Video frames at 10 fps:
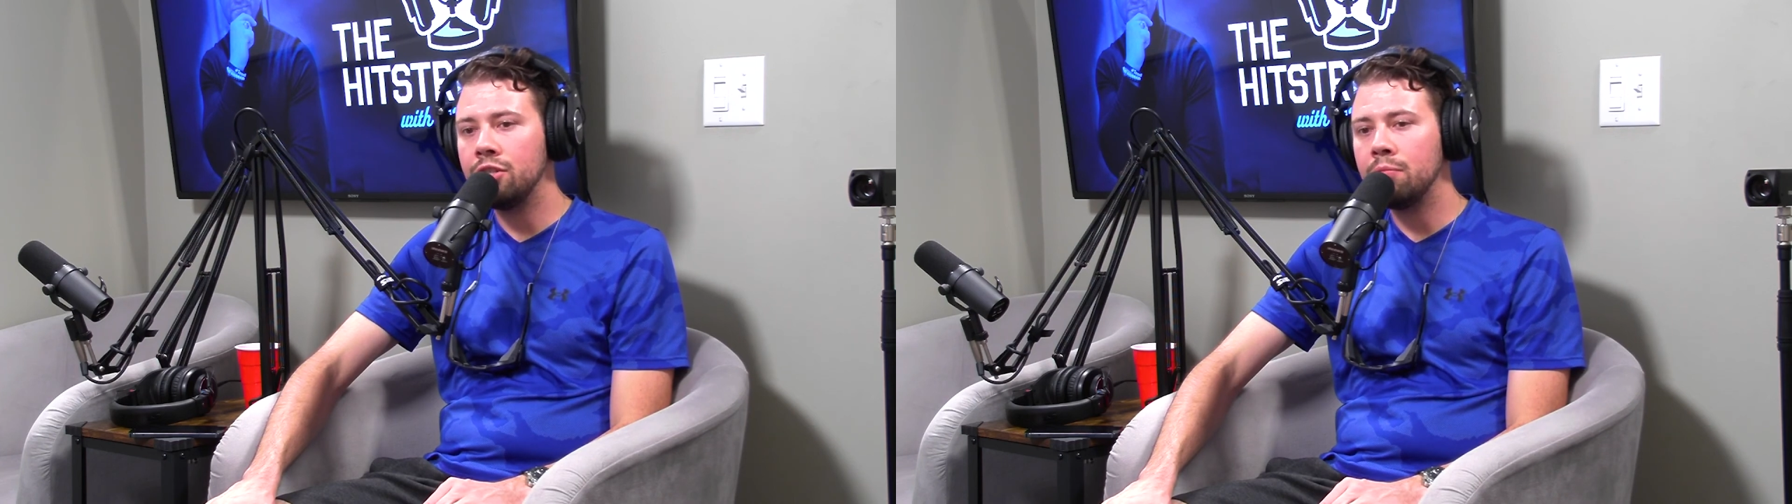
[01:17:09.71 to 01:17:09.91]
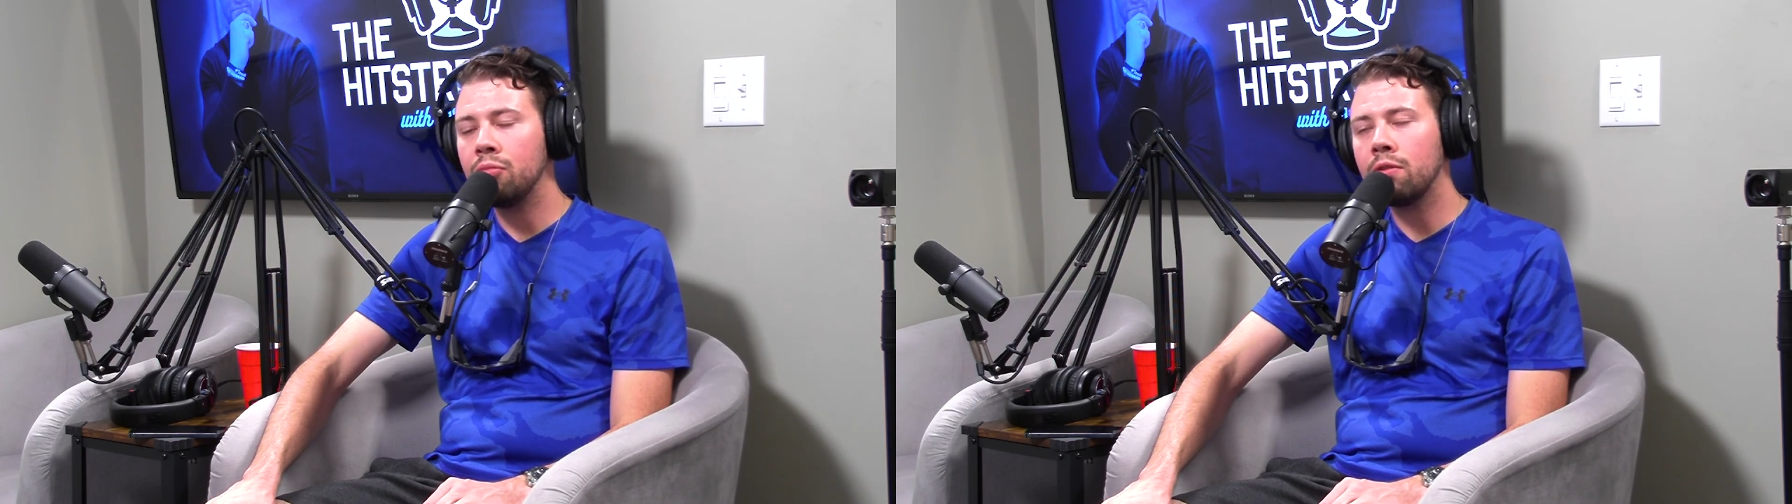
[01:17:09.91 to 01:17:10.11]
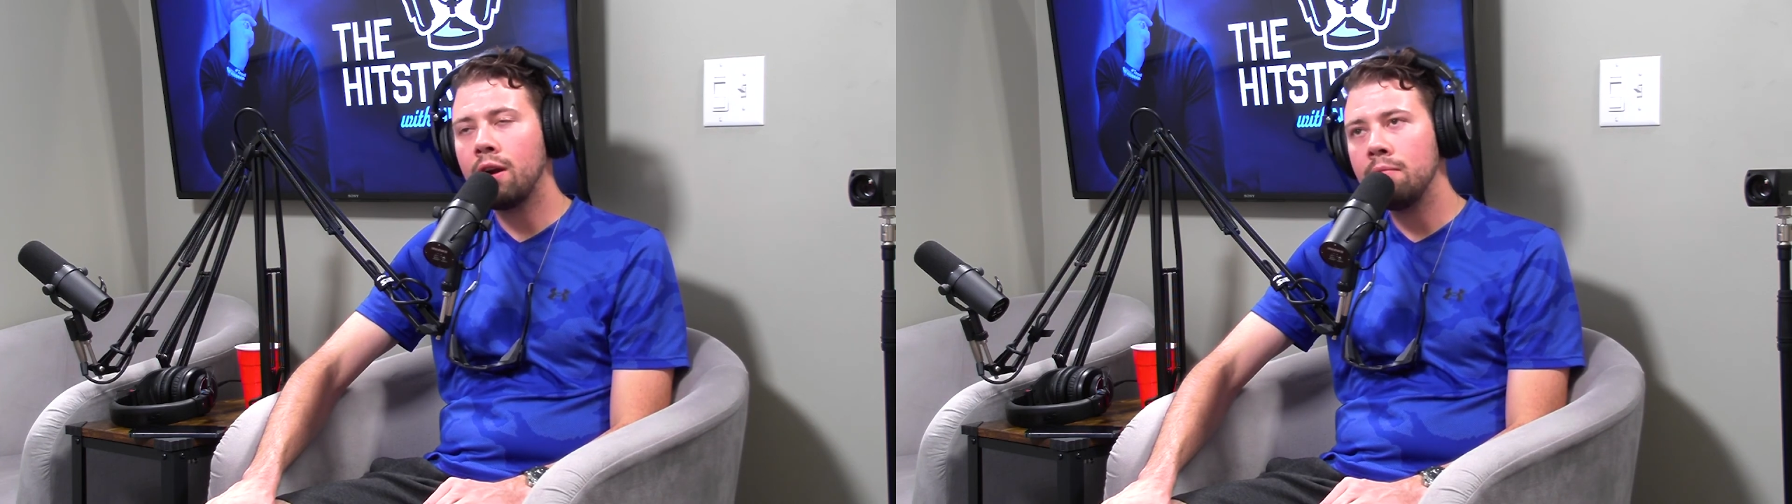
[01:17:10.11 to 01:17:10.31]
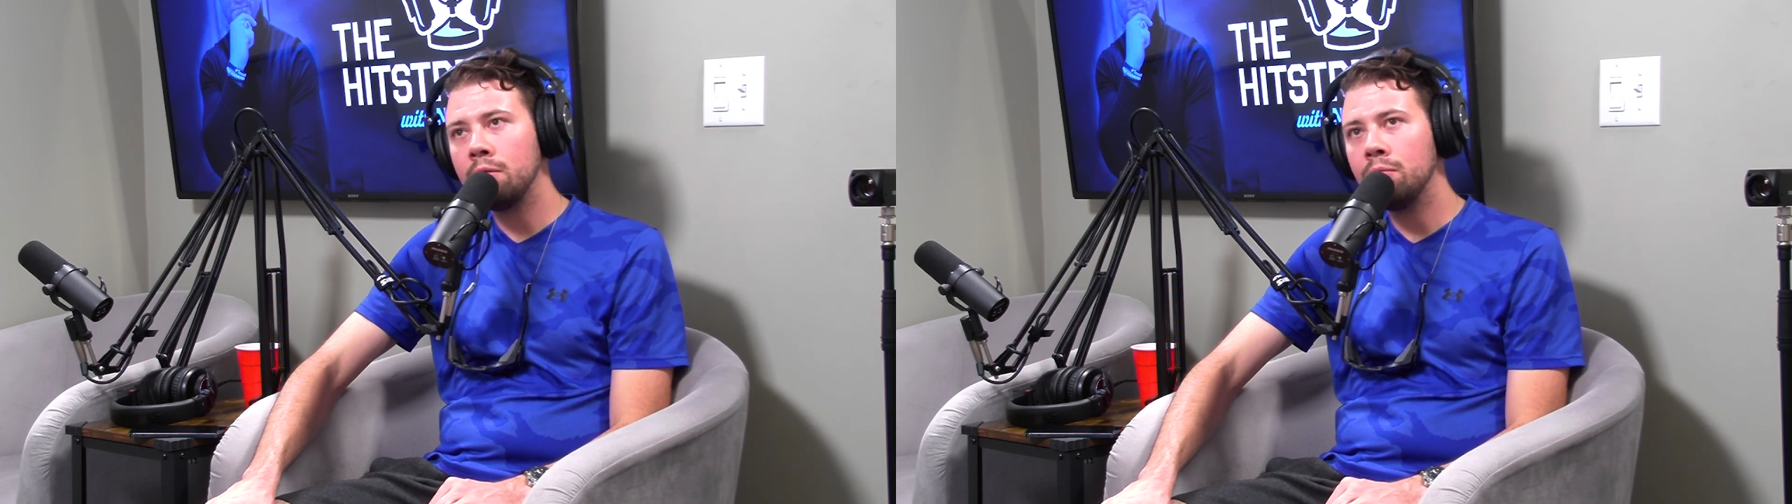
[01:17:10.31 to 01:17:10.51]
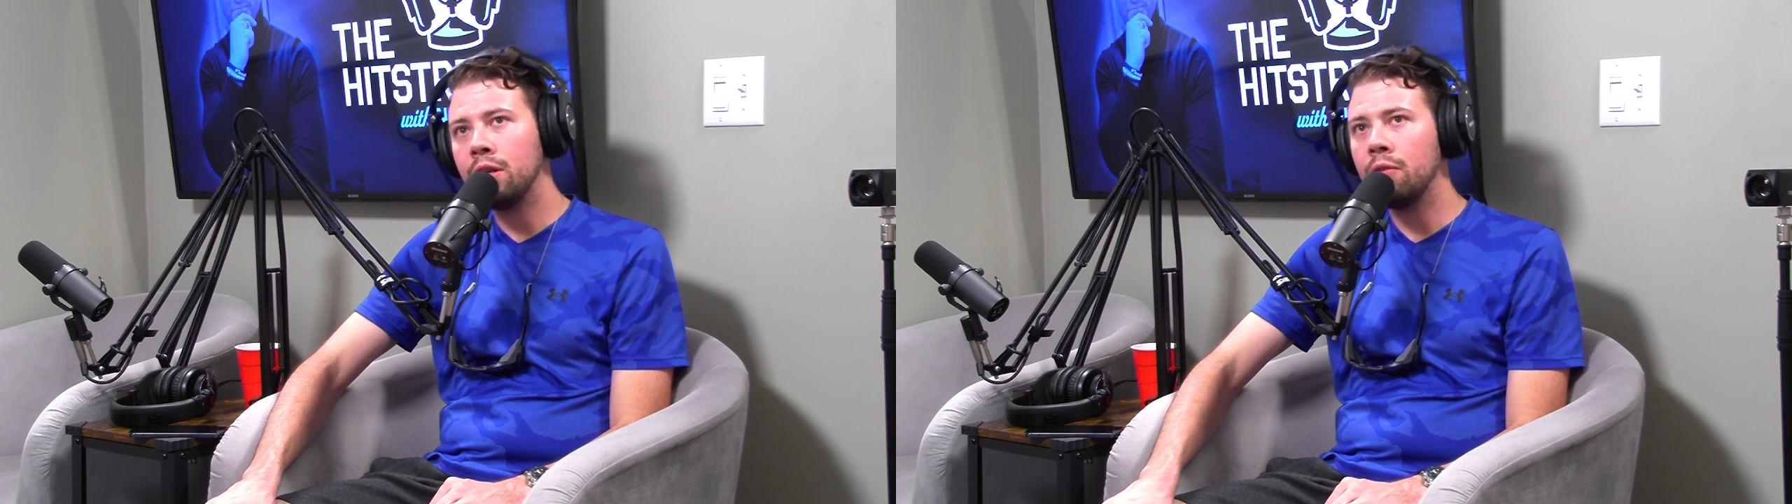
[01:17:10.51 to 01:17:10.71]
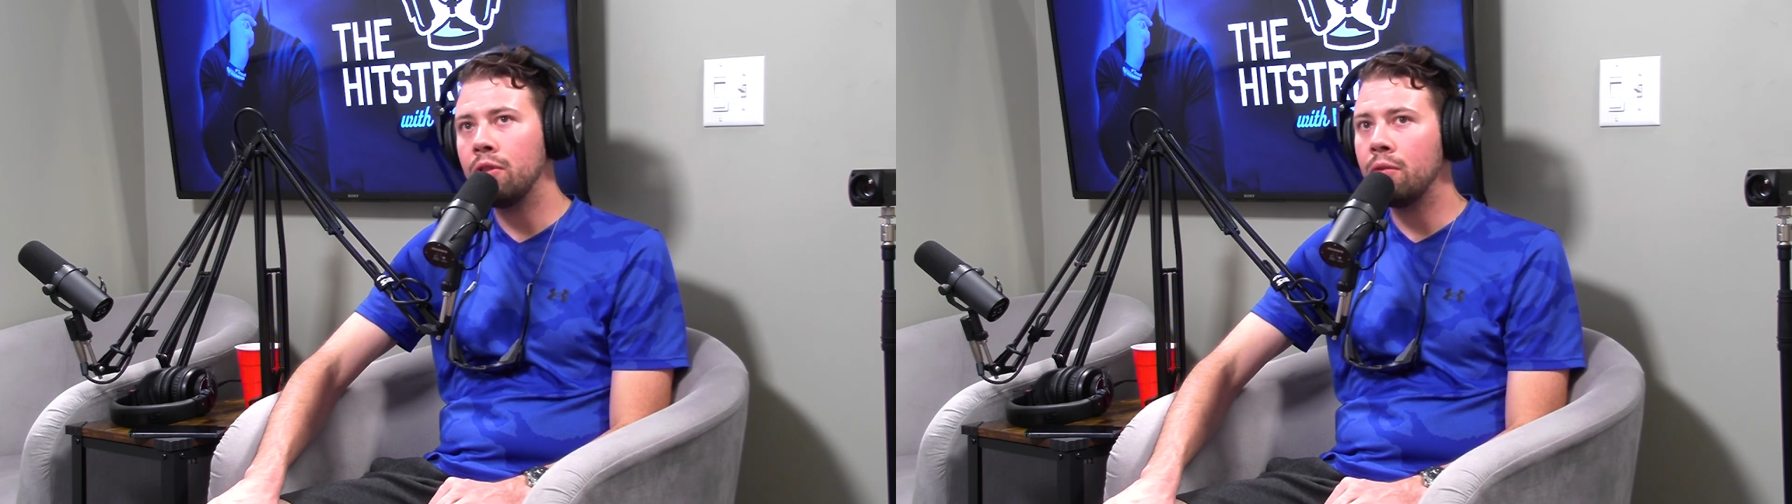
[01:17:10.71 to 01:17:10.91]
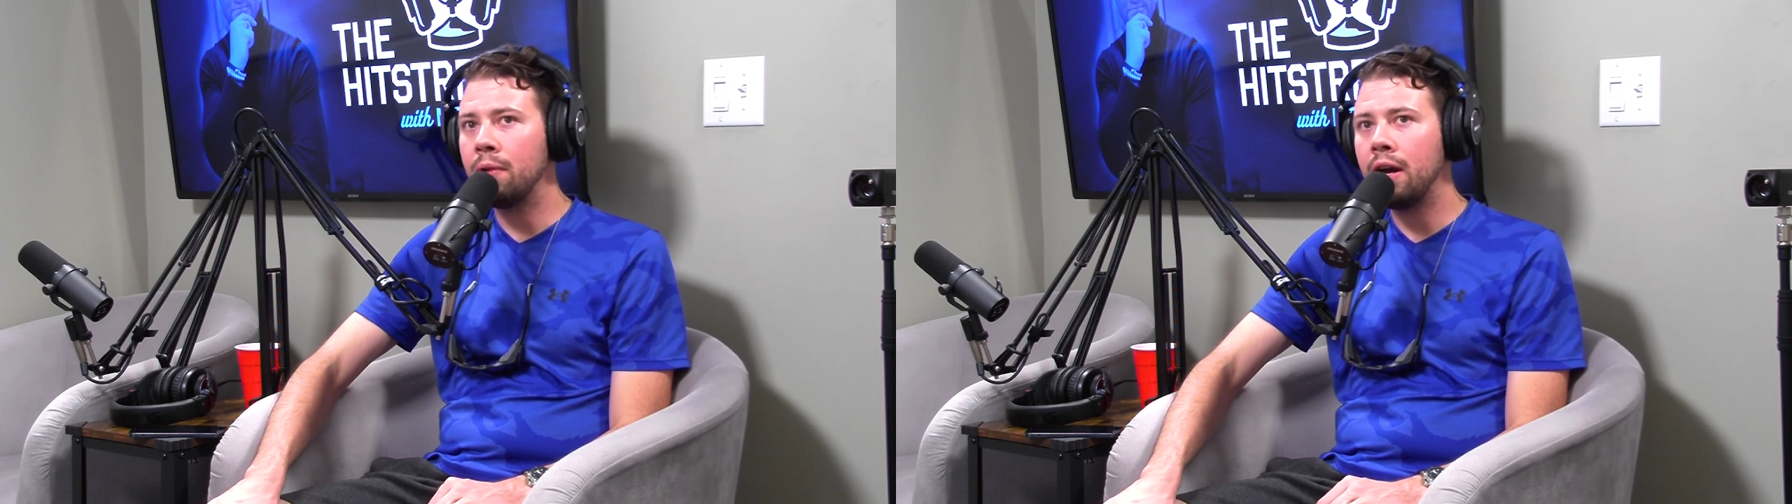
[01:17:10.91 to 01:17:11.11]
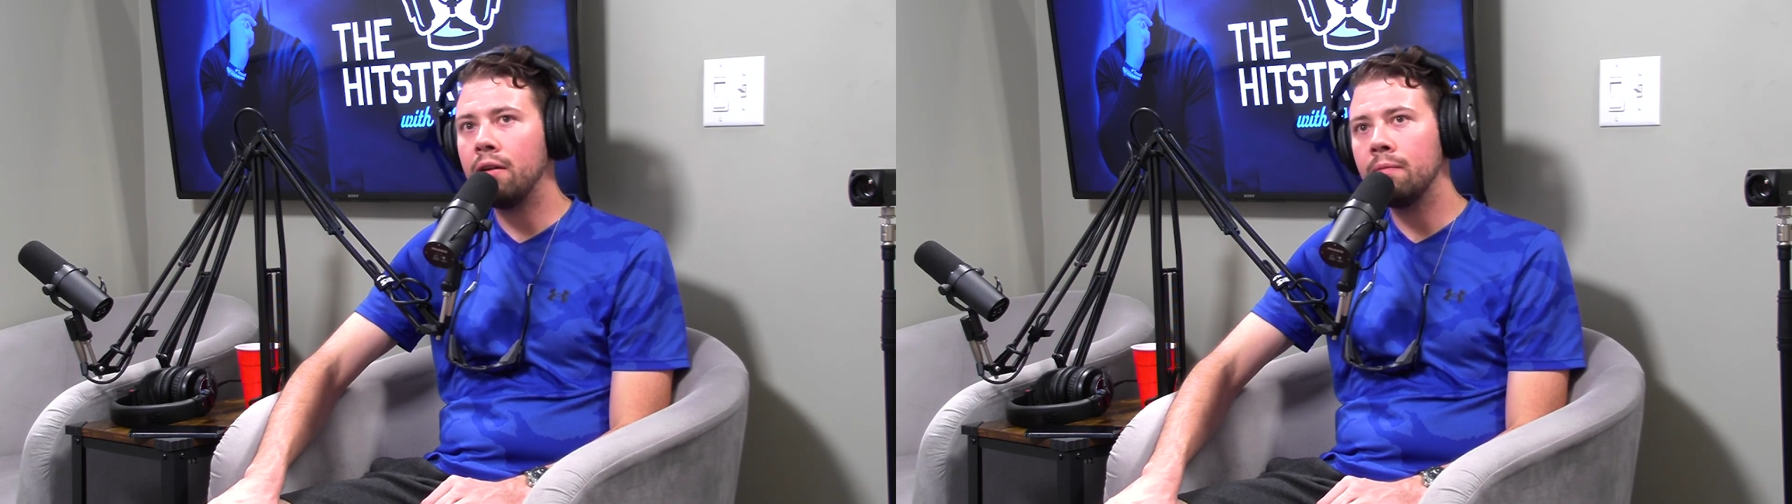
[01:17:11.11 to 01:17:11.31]
probably with
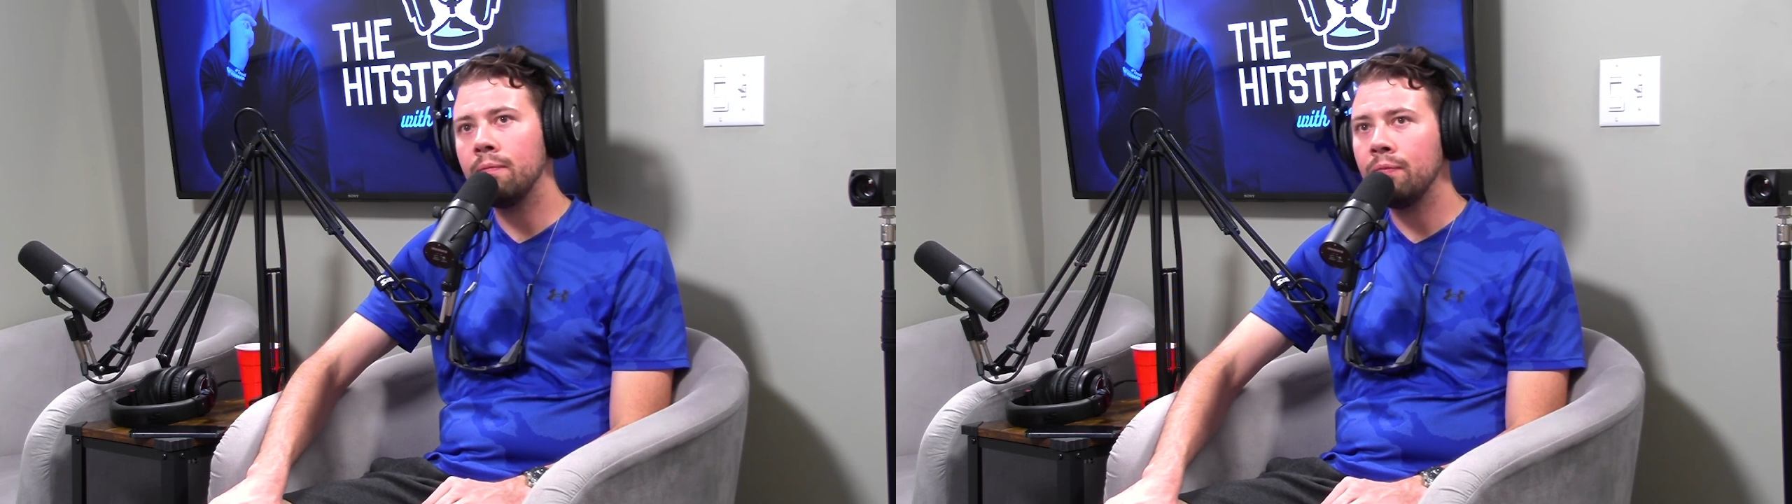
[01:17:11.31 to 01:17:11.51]
about